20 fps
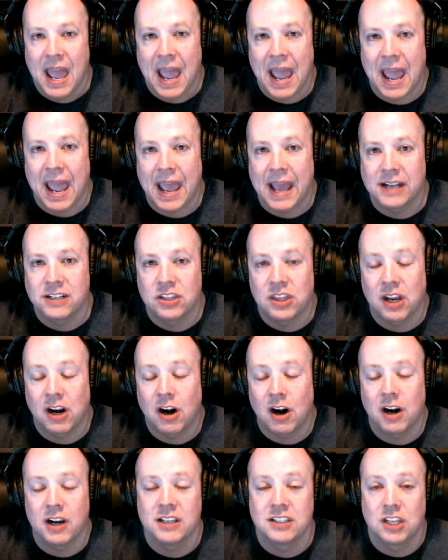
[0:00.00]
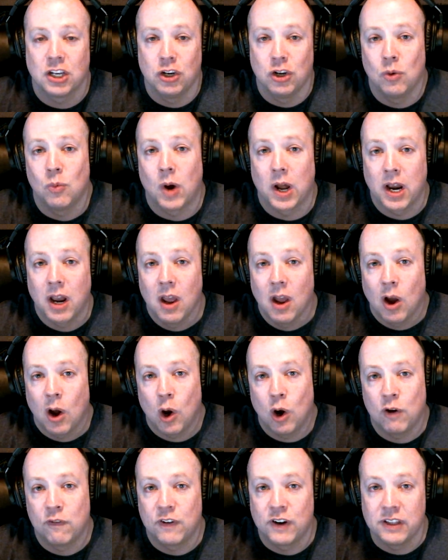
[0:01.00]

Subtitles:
And there is a new one over